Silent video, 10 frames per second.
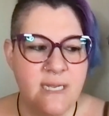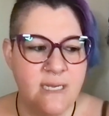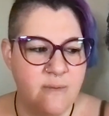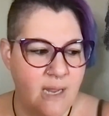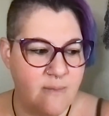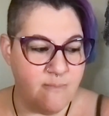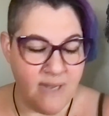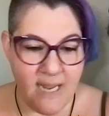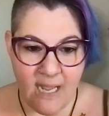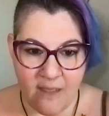in
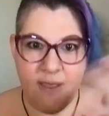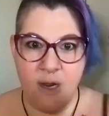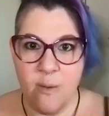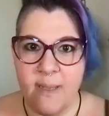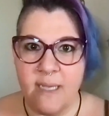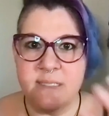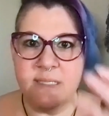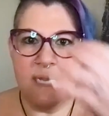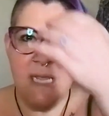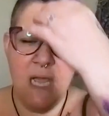being a
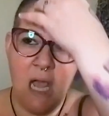therapist,